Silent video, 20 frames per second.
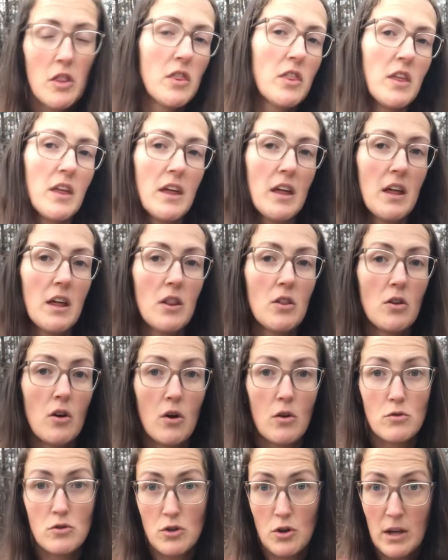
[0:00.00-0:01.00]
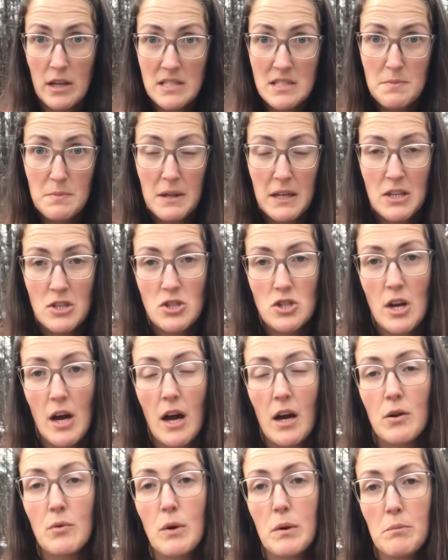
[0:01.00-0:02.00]
the low transplant
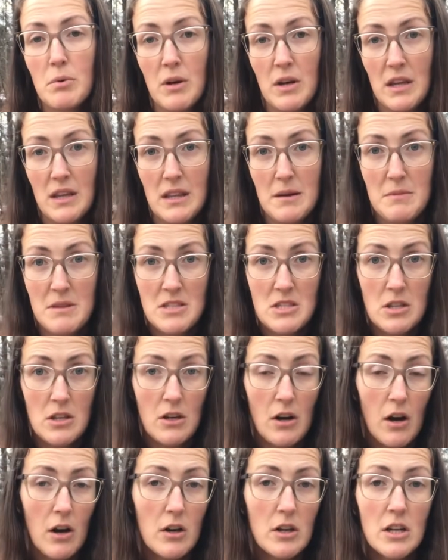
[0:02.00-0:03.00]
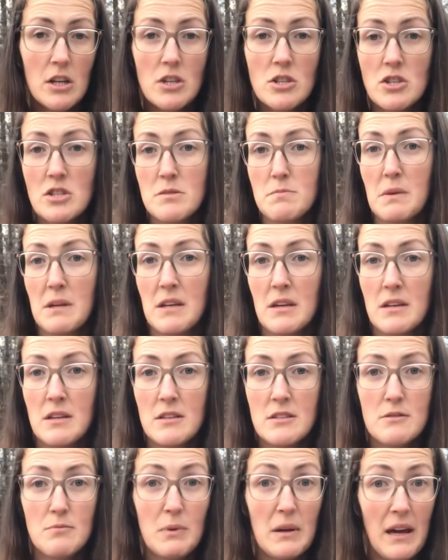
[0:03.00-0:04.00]
shock when putting them into the garden just
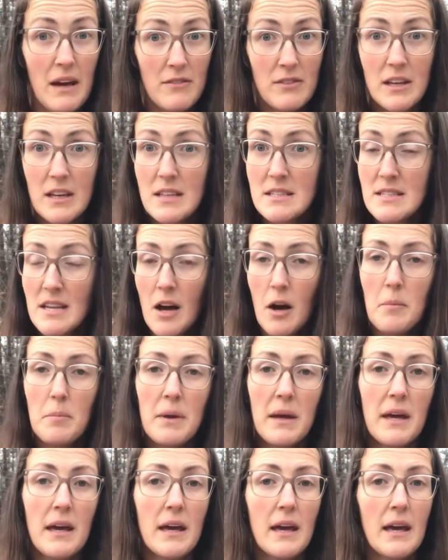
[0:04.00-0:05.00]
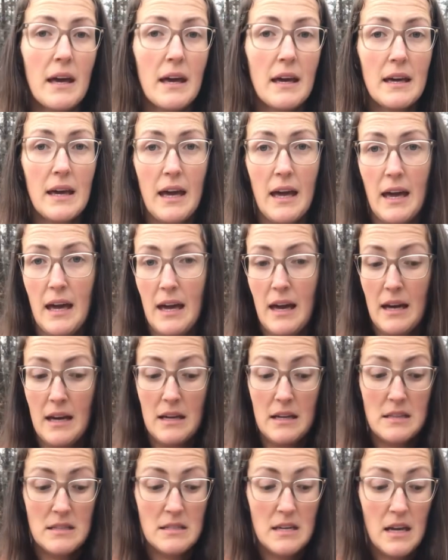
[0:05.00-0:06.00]
because we have kids helping
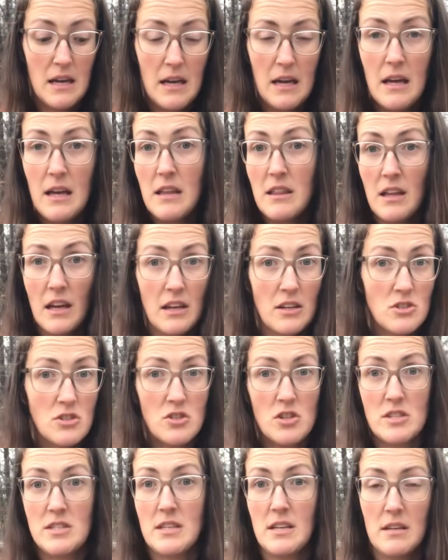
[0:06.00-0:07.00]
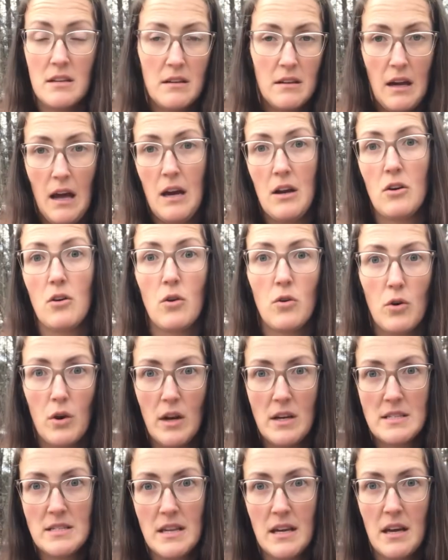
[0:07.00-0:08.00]
and things just kind of go
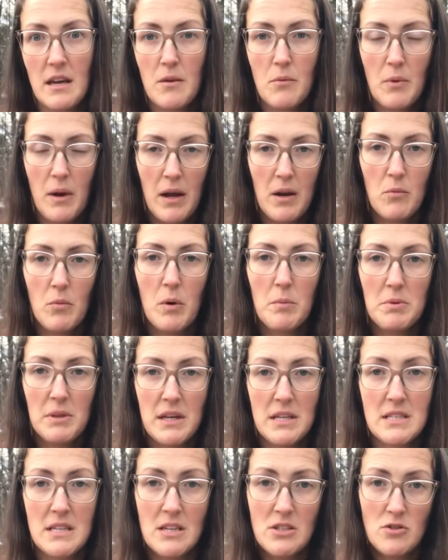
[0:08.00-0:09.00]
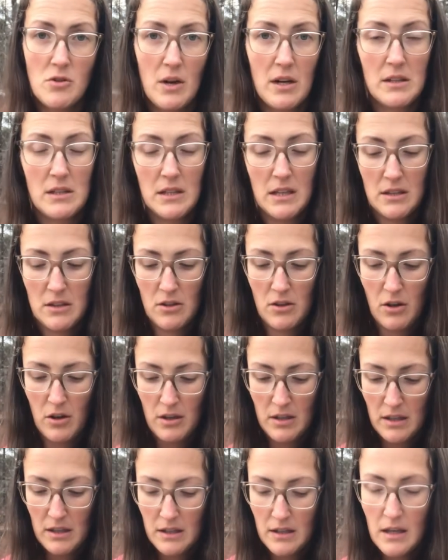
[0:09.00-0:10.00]
crazy when we're planting directly in the
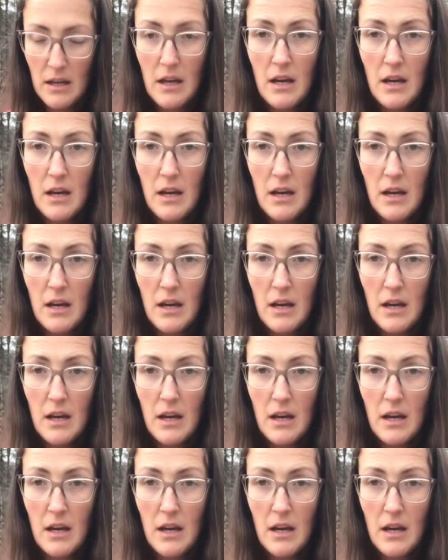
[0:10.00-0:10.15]
garden.